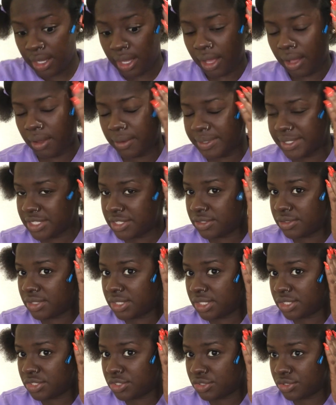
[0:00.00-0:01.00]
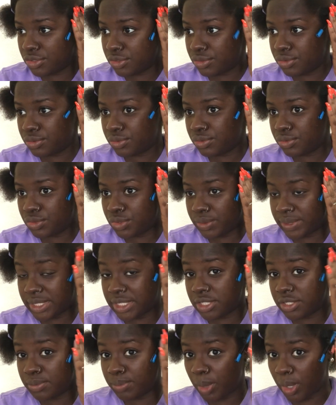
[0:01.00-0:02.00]
I always do these two
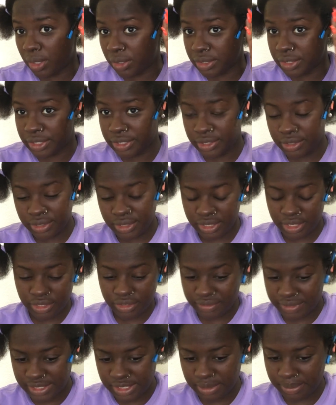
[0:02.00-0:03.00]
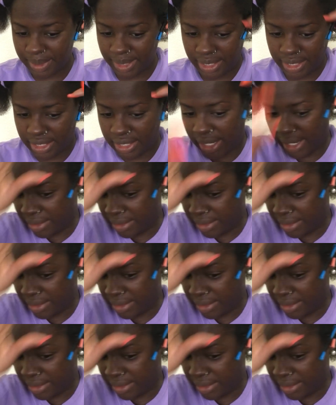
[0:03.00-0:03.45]
twists smaller than the rest of my head.